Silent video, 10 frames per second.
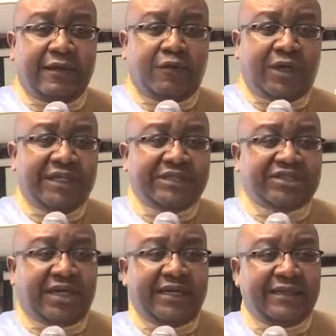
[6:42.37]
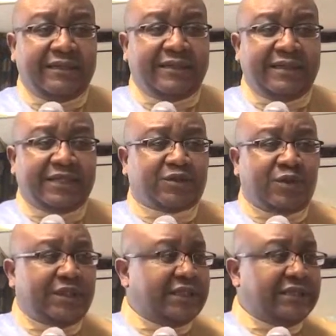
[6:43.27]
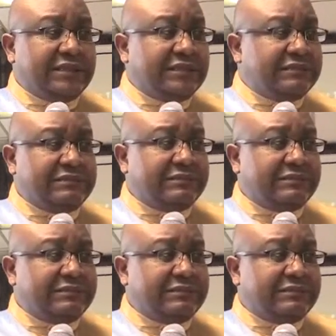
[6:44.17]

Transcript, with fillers: uh, one in China, the next one in,